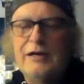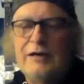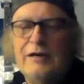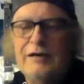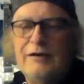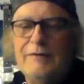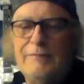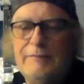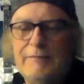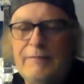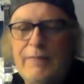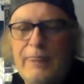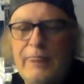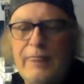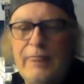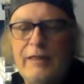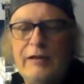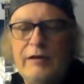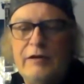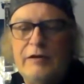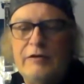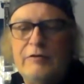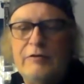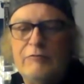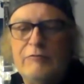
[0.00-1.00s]
Um,
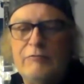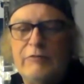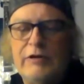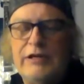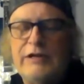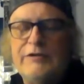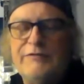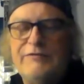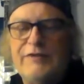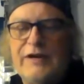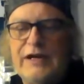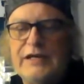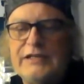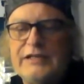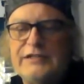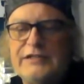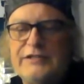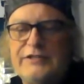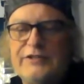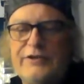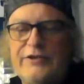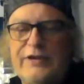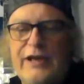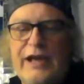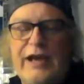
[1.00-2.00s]
what
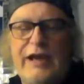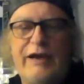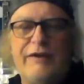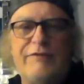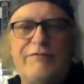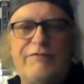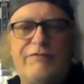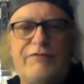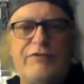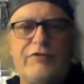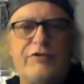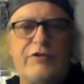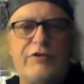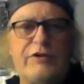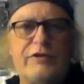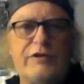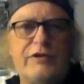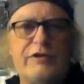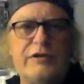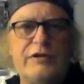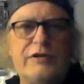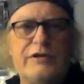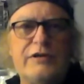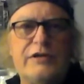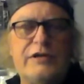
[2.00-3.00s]
advice do you have
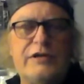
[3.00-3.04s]
for